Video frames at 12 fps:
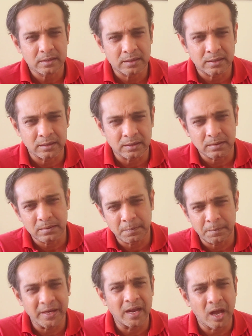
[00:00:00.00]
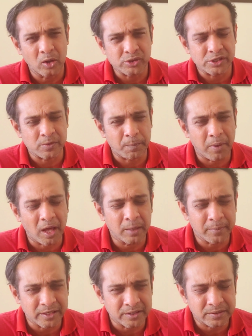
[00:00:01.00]
the big houses of
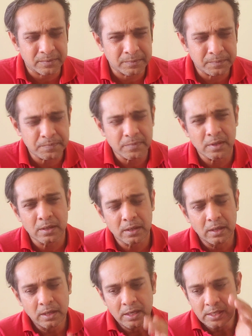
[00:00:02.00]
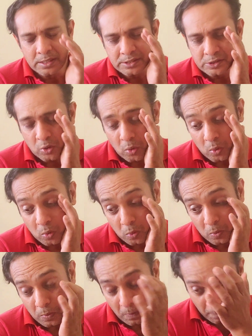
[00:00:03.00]
parliament. So
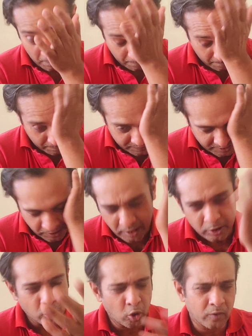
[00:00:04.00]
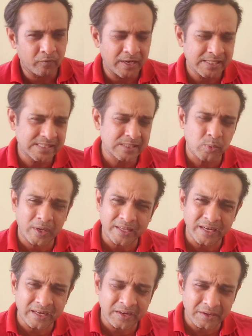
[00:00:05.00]
there are a lot of lessons one
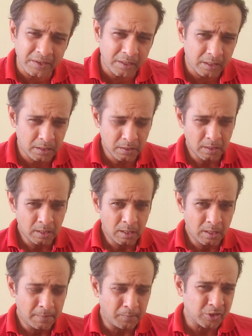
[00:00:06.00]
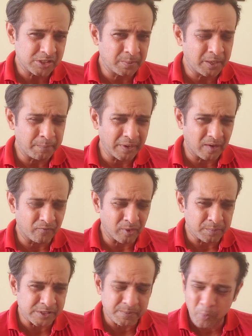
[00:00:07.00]
can possibly pick up
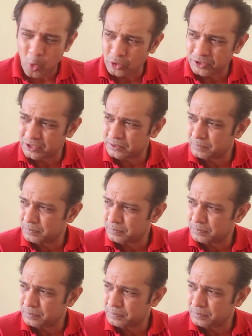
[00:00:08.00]
from sport.